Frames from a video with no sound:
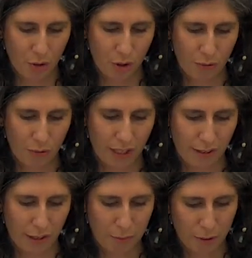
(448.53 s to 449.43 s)
So for
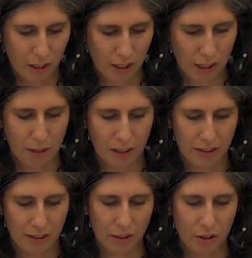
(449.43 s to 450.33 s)
example, Árni Páll
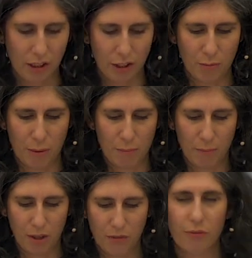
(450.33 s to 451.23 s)
is our college
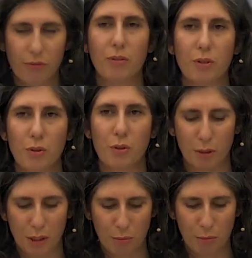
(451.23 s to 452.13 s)
member who's
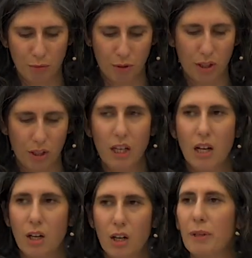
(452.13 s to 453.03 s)
responsible for
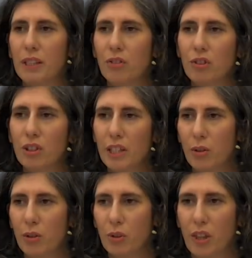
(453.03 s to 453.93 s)
competition
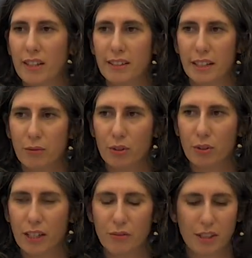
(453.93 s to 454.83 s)
and also things like
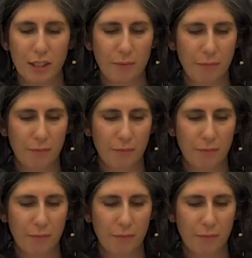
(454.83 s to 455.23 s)
food safety.